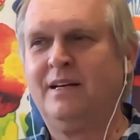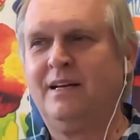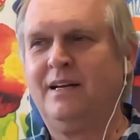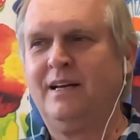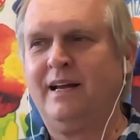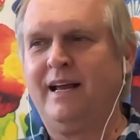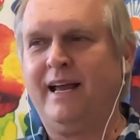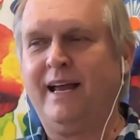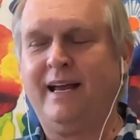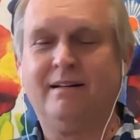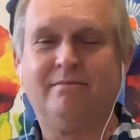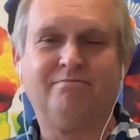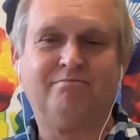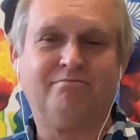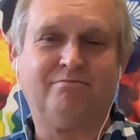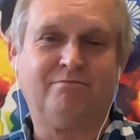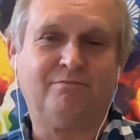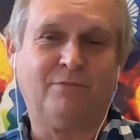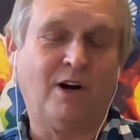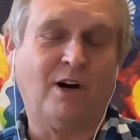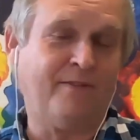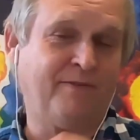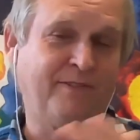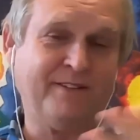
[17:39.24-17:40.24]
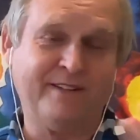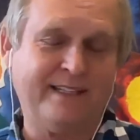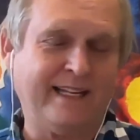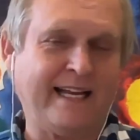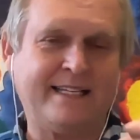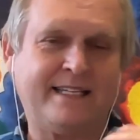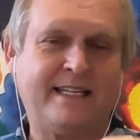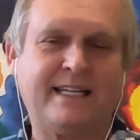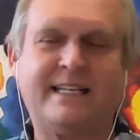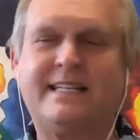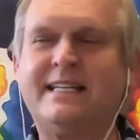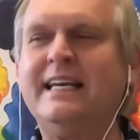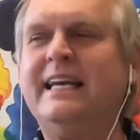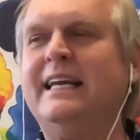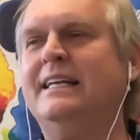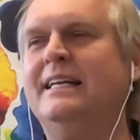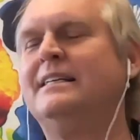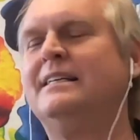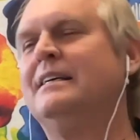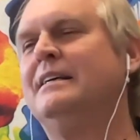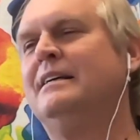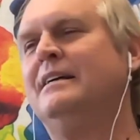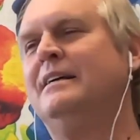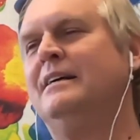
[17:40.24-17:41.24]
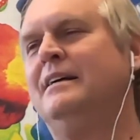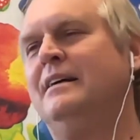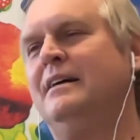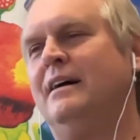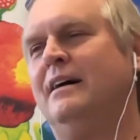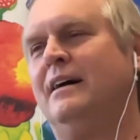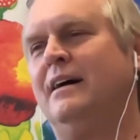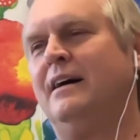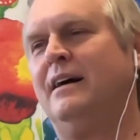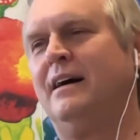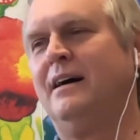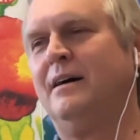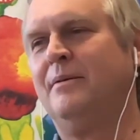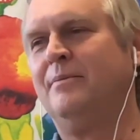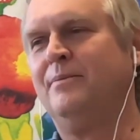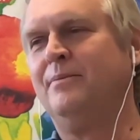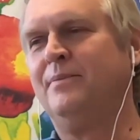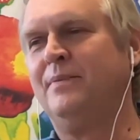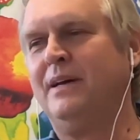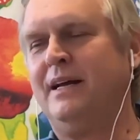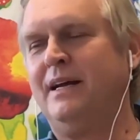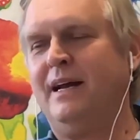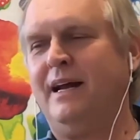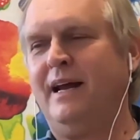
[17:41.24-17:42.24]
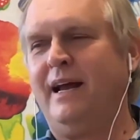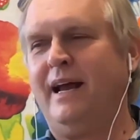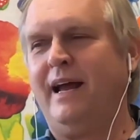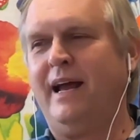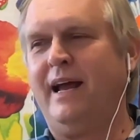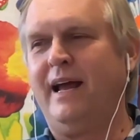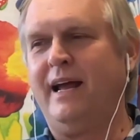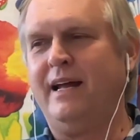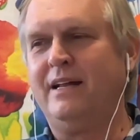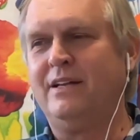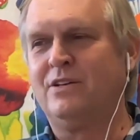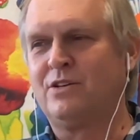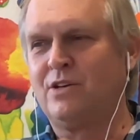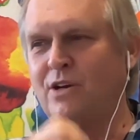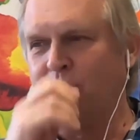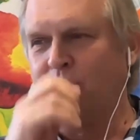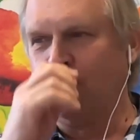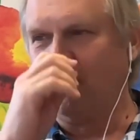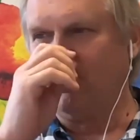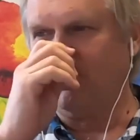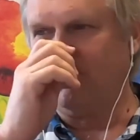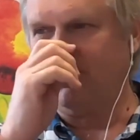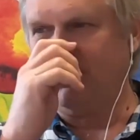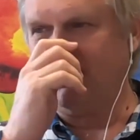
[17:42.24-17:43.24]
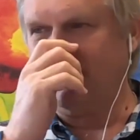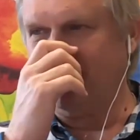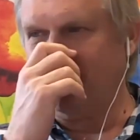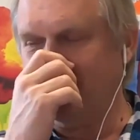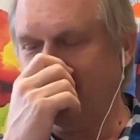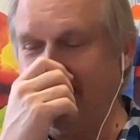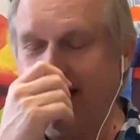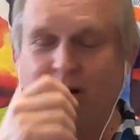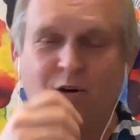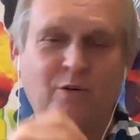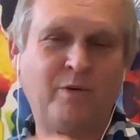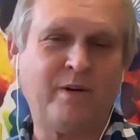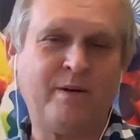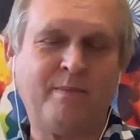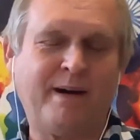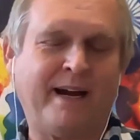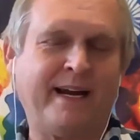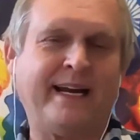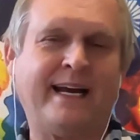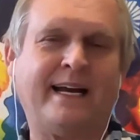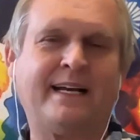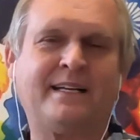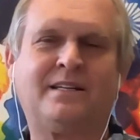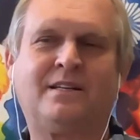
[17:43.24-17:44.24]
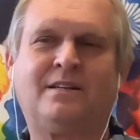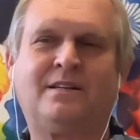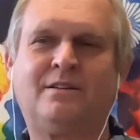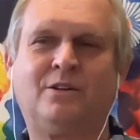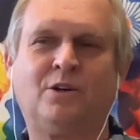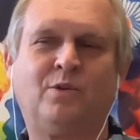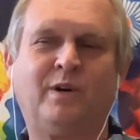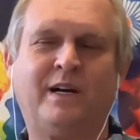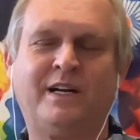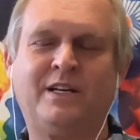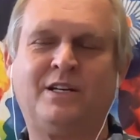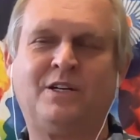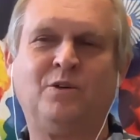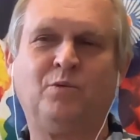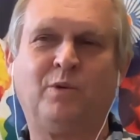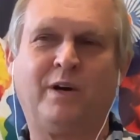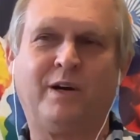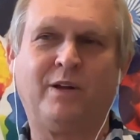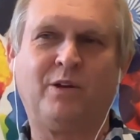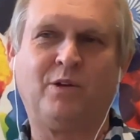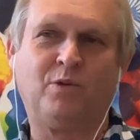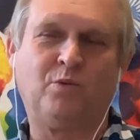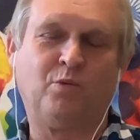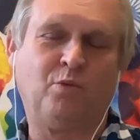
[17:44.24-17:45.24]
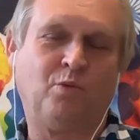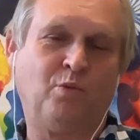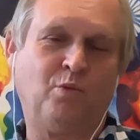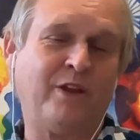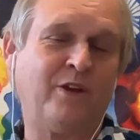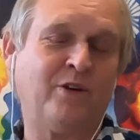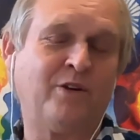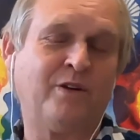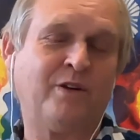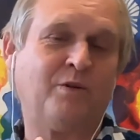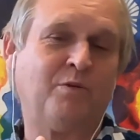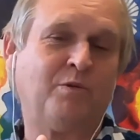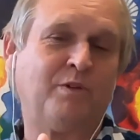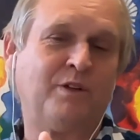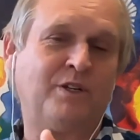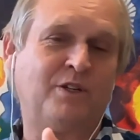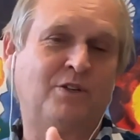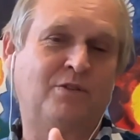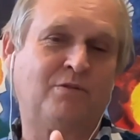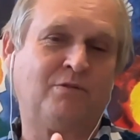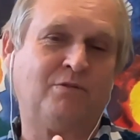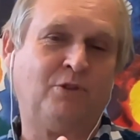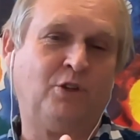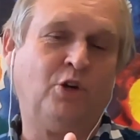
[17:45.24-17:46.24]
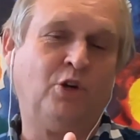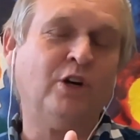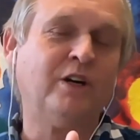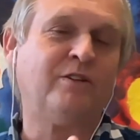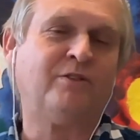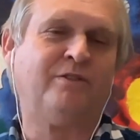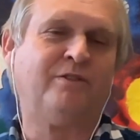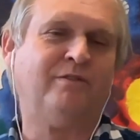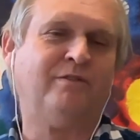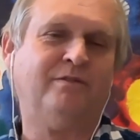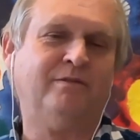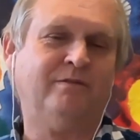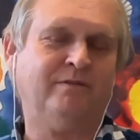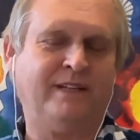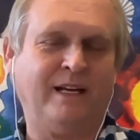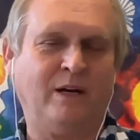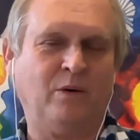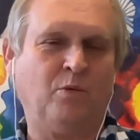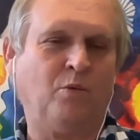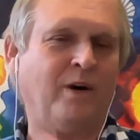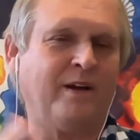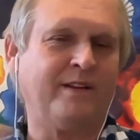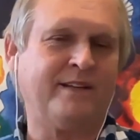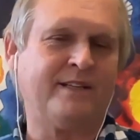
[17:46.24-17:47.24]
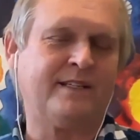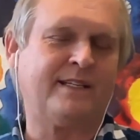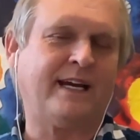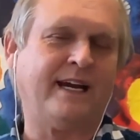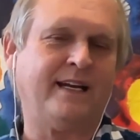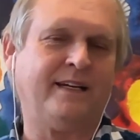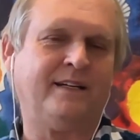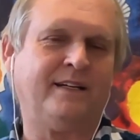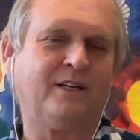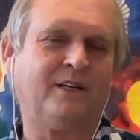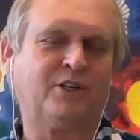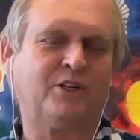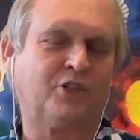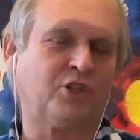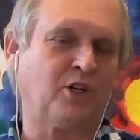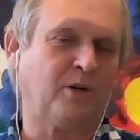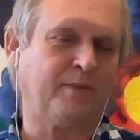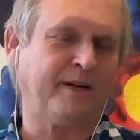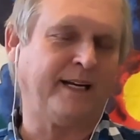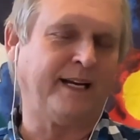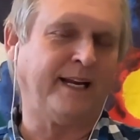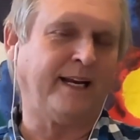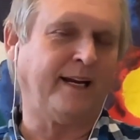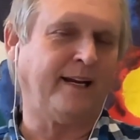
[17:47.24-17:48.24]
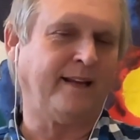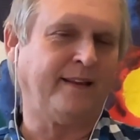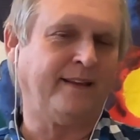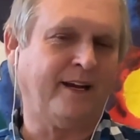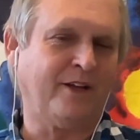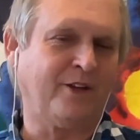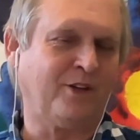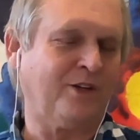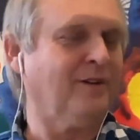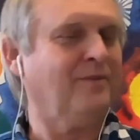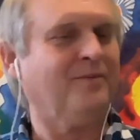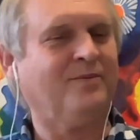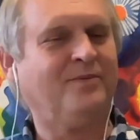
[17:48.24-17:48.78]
And often that succeeds. And so there we might ask the question whether it was good that one side exterminated the other.